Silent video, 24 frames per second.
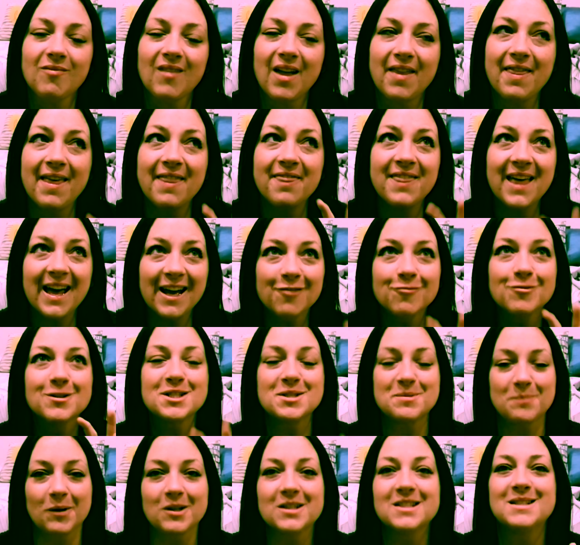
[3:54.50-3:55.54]
that that
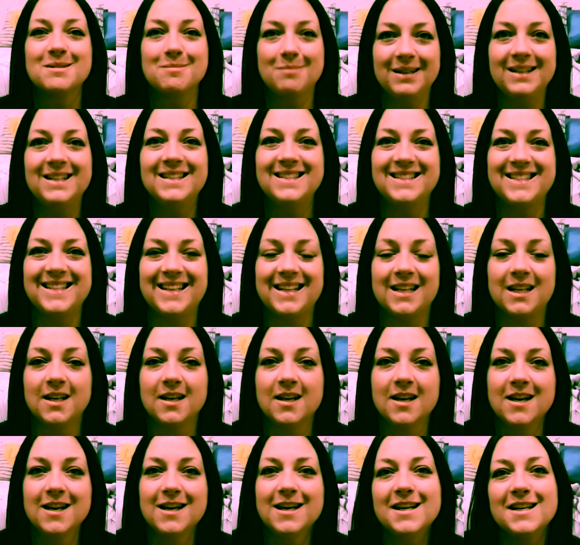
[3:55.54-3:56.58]
responsibility
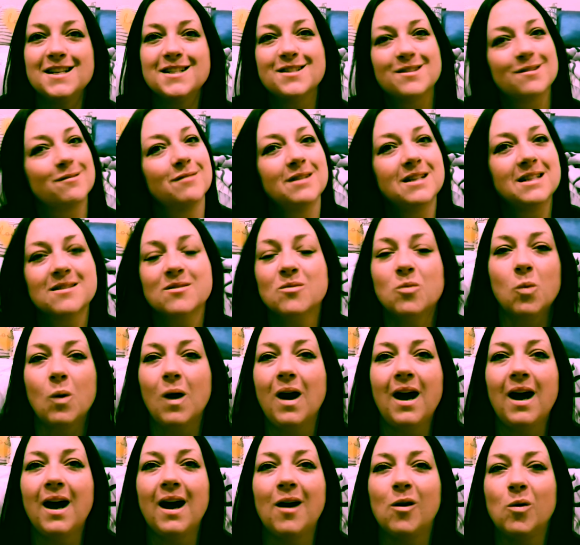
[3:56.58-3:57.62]
is the reason why
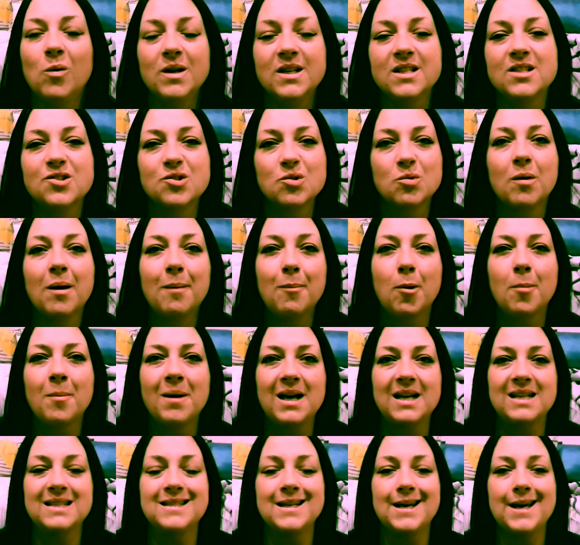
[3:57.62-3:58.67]
I always saw my mom
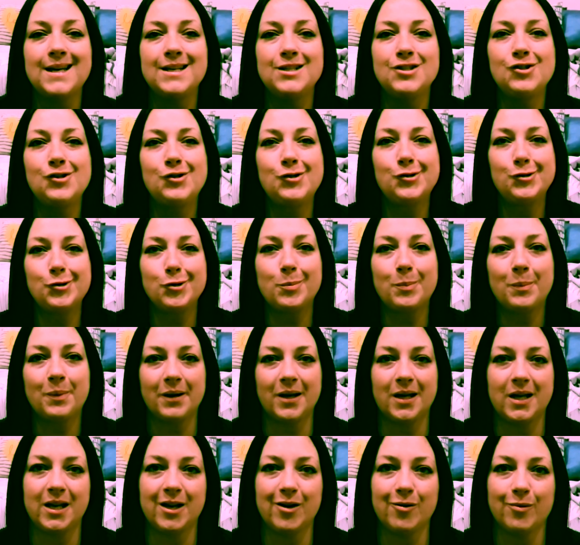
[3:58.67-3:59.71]
as a
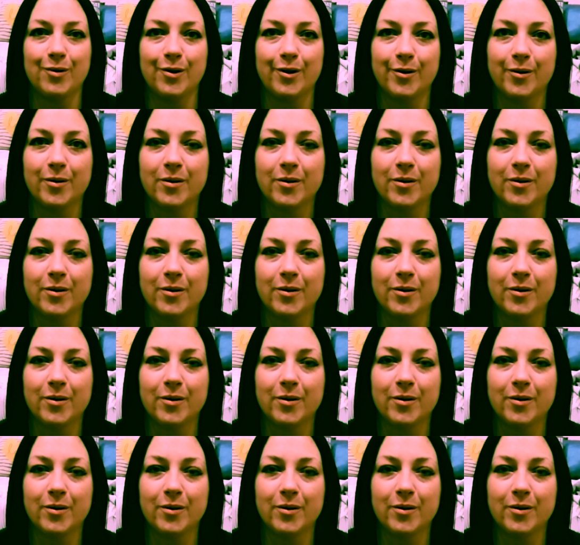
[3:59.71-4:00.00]
superhero.